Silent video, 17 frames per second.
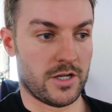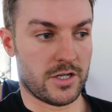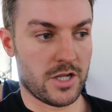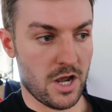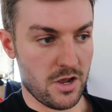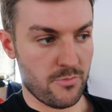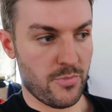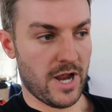
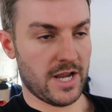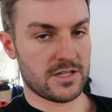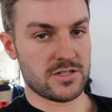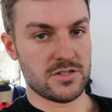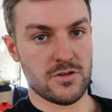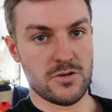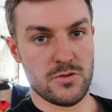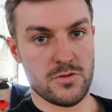Going
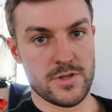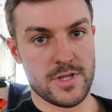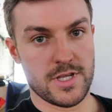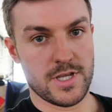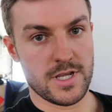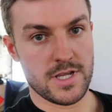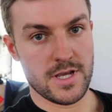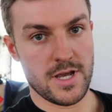back to
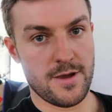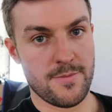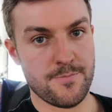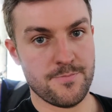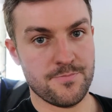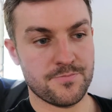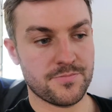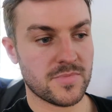
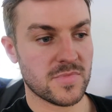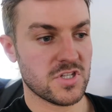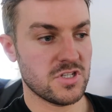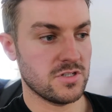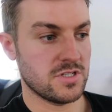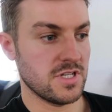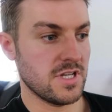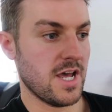the
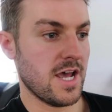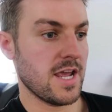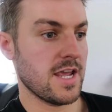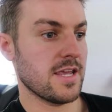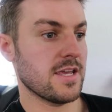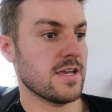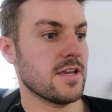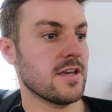to
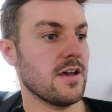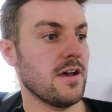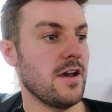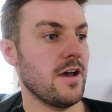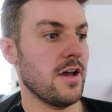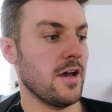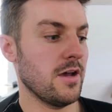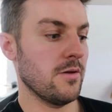today,
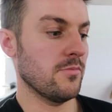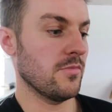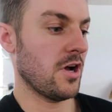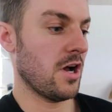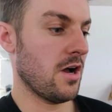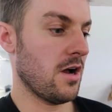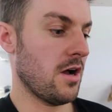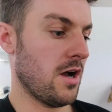
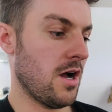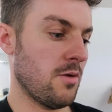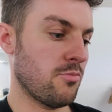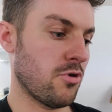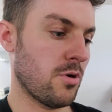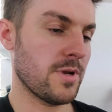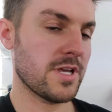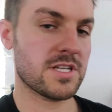
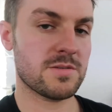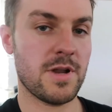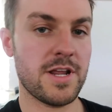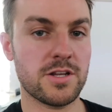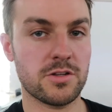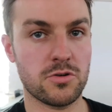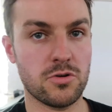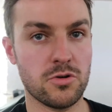I'll probably
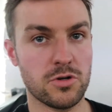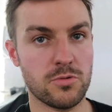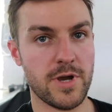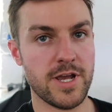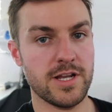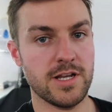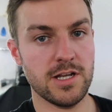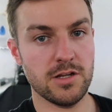explain the corner
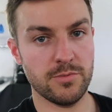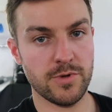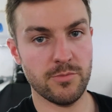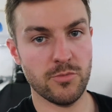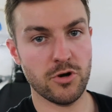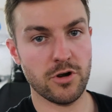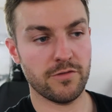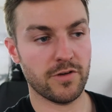weighting a little
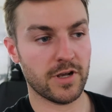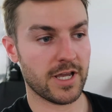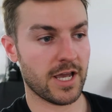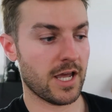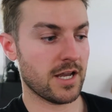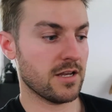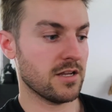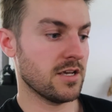bit more if I
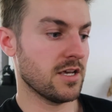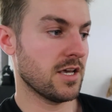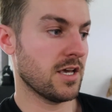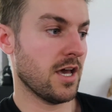can.